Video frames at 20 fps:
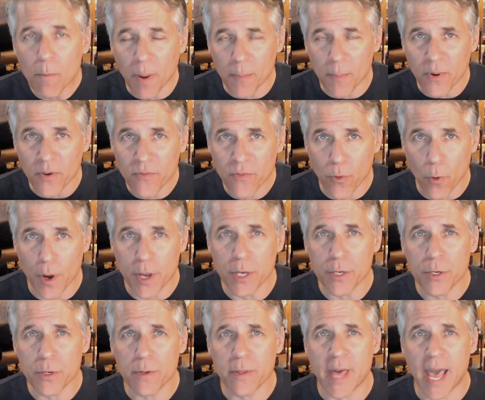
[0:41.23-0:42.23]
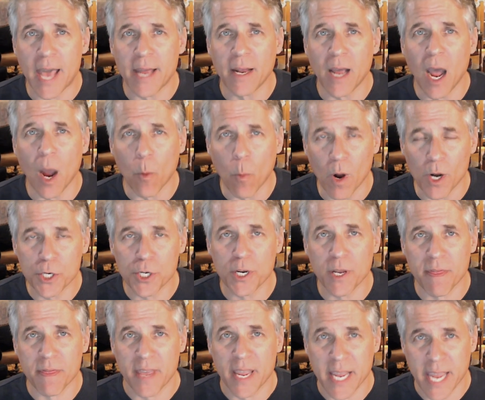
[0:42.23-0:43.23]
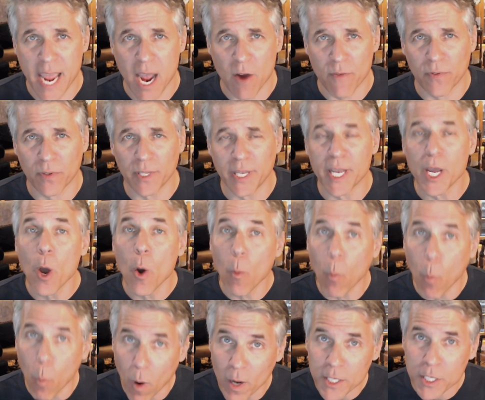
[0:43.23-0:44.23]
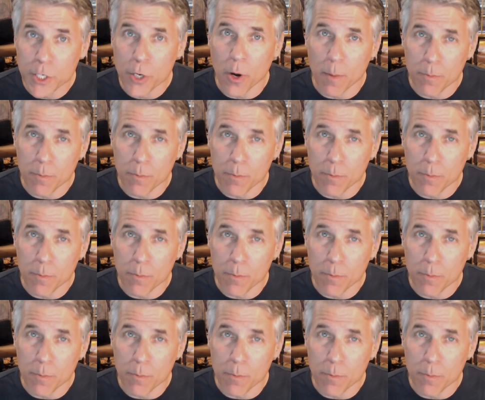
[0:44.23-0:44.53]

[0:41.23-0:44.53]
But before you do that, I want you to think carefully, what's your